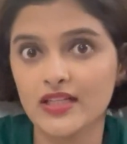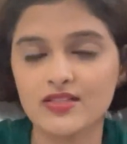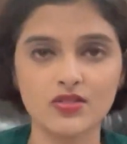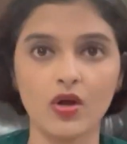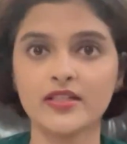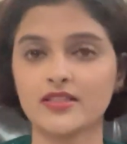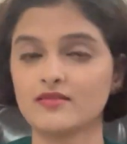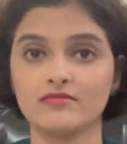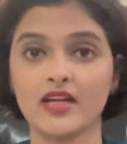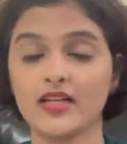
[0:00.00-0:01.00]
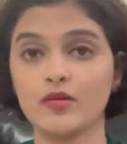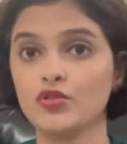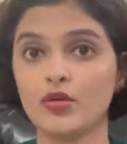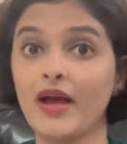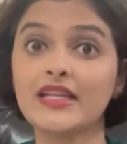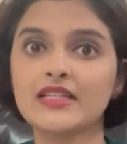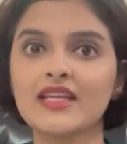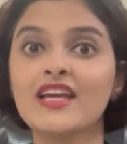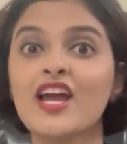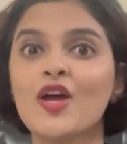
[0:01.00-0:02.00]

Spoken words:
It's not an abnormality.